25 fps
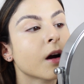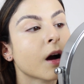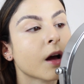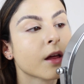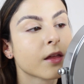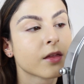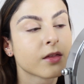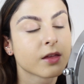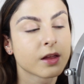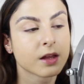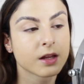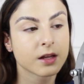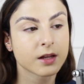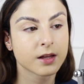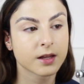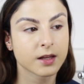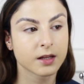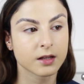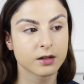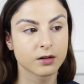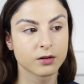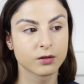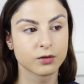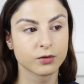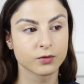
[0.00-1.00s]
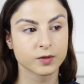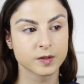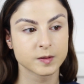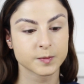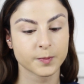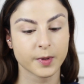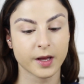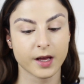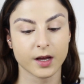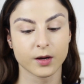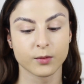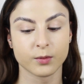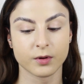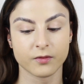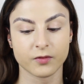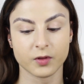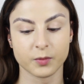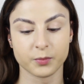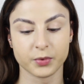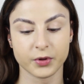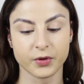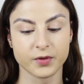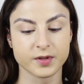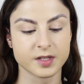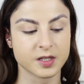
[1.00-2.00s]
I think it looks better with
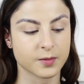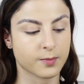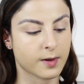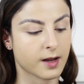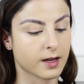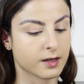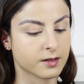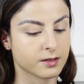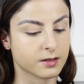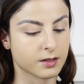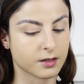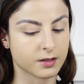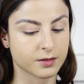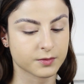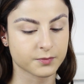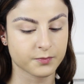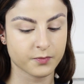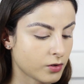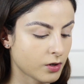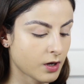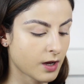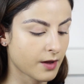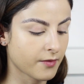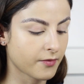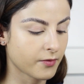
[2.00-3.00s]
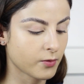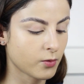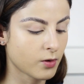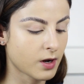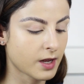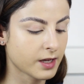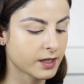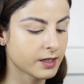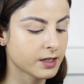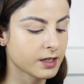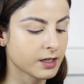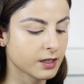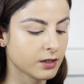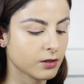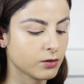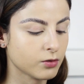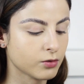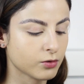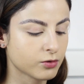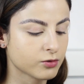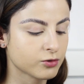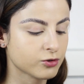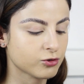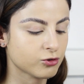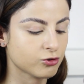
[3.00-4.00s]
the beauty blender. I feel like it
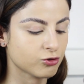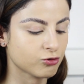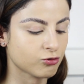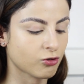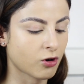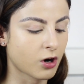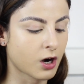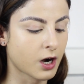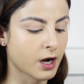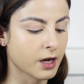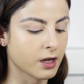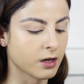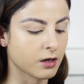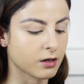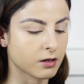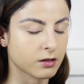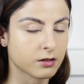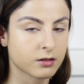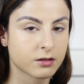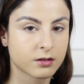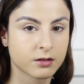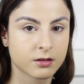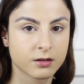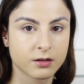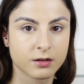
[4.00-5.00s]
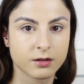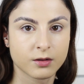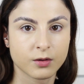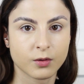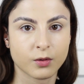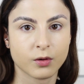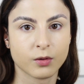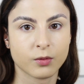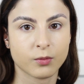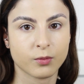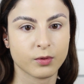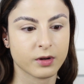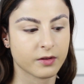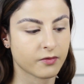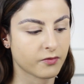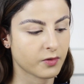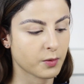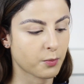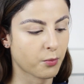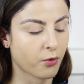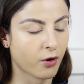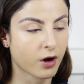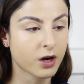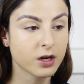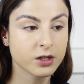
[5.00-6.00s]
looks drier with
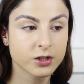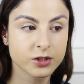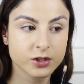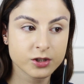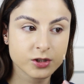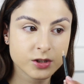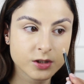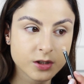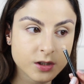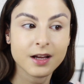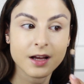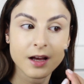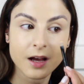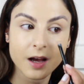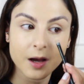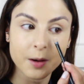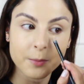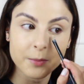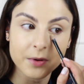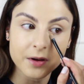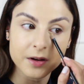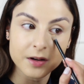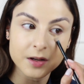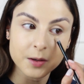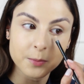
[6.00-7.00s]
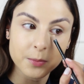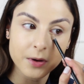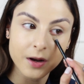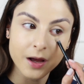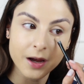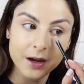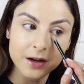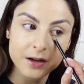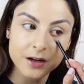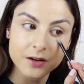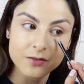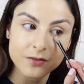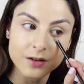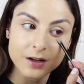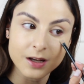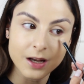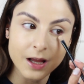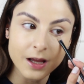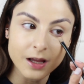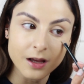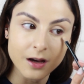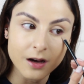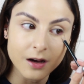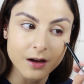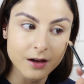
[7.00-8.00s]
the brush. I'm going to apply another
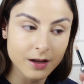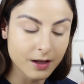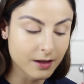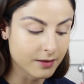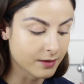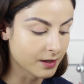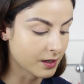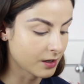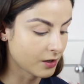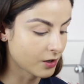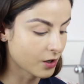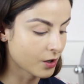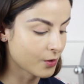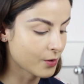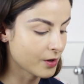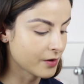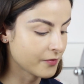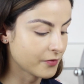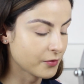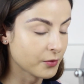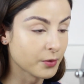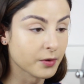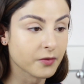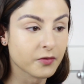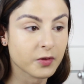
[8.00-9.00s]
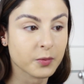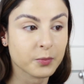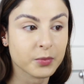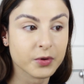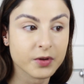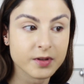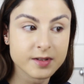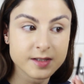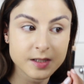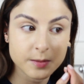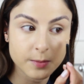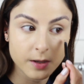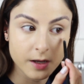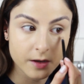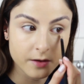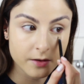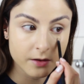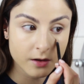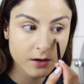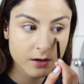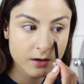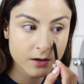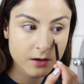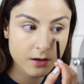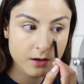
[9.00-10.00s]
layer and then go over it with the beauty
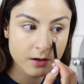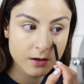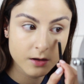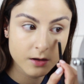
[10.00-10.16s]
blender.